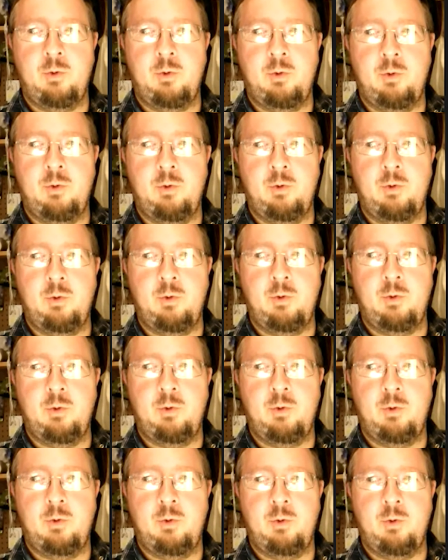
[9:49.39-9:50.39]
2 as
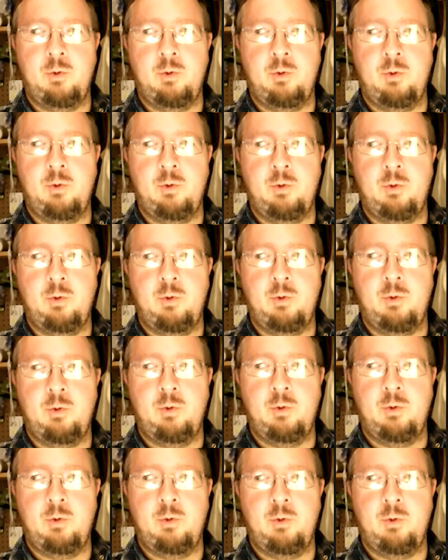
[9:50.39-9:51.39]
the security guard.